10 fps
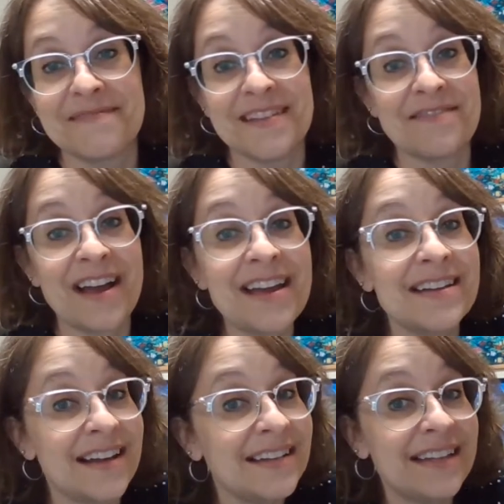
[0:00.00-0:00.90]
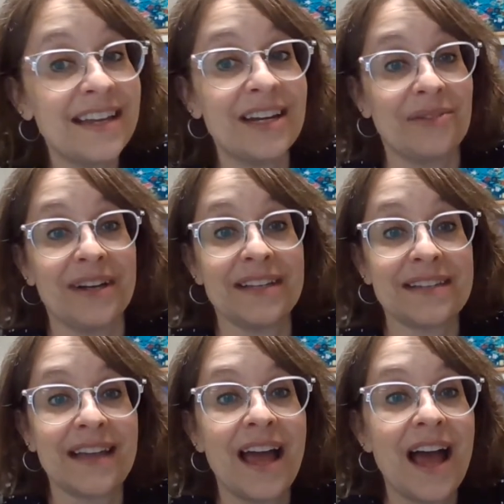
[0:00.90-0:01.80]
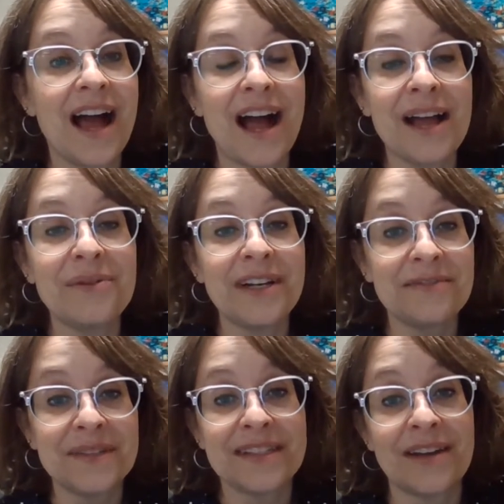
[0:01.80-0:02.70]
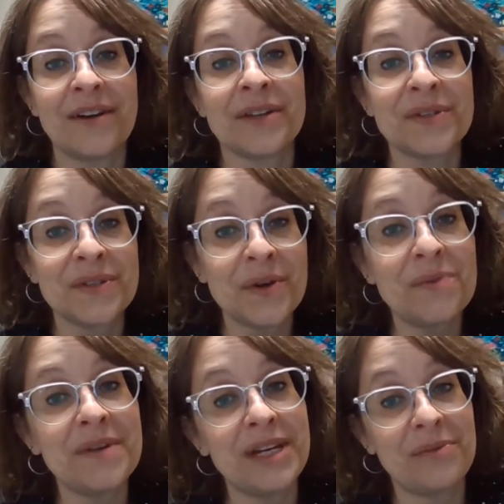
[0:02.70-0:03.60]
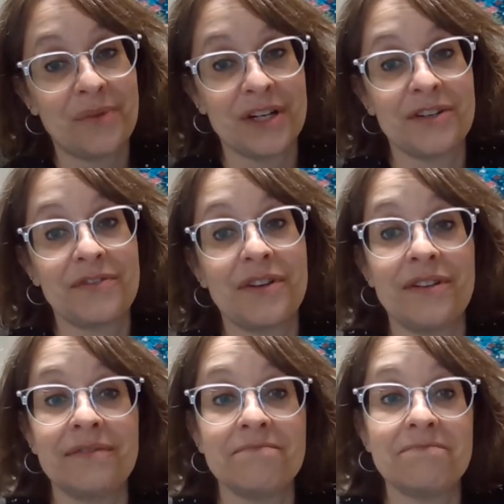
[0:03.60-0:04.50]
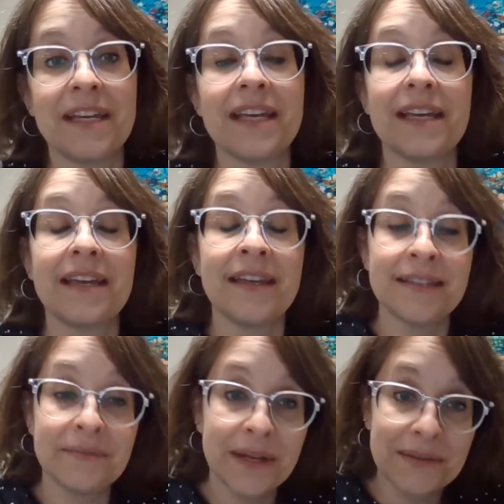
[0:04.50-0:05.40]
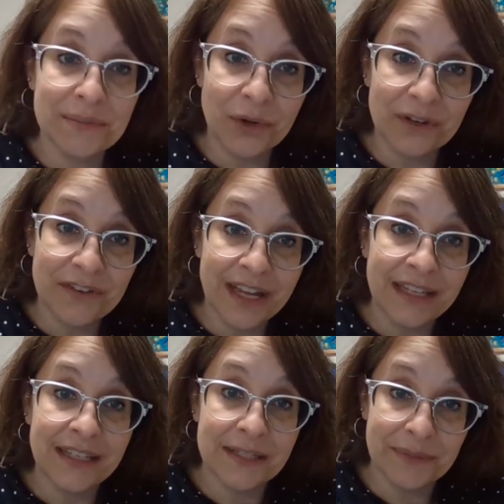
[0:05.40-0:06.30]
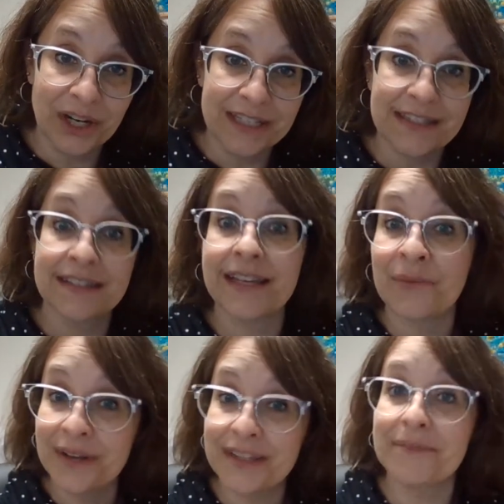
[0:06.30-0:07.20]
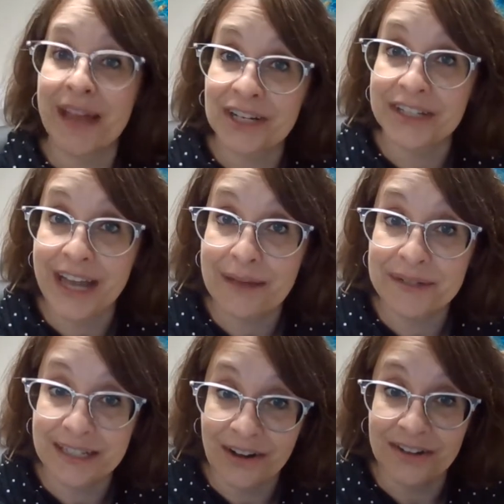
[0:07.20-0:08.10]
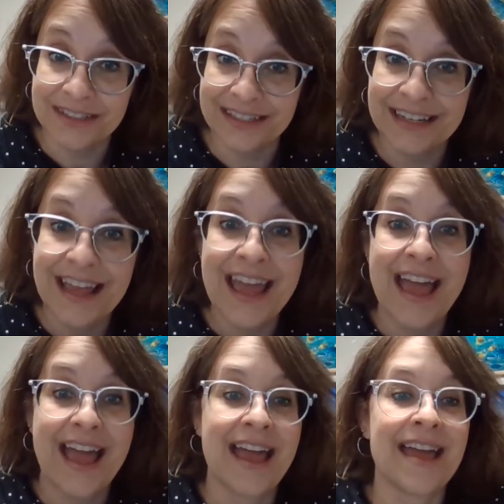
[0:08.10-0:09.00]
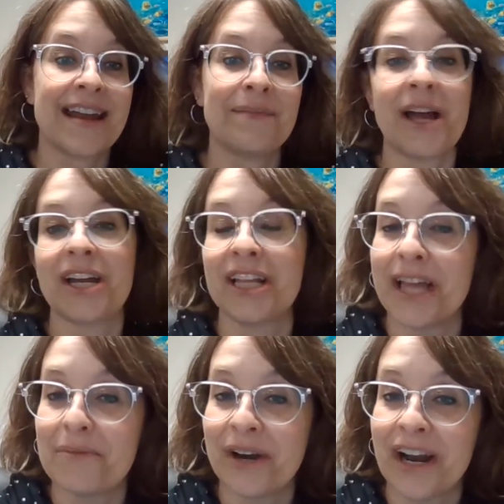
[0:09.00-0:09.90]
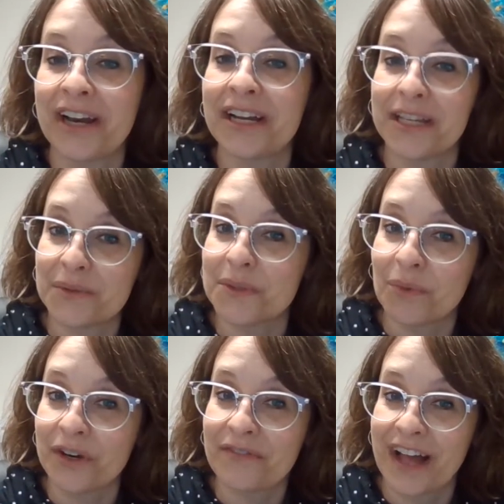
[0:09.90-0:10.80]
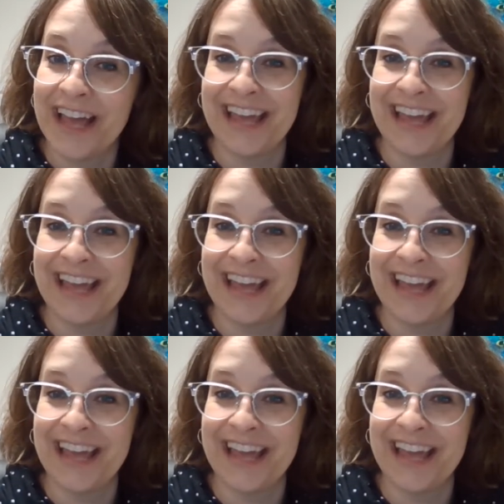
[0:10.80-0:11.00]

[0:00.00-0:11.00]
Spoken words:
If I had not taken a risk, I would have missed out on so many wonderful and sometimes mortifying experiences, and one of them actually happened at Alton, and I'm not going to elaborate on it because it was mortifying.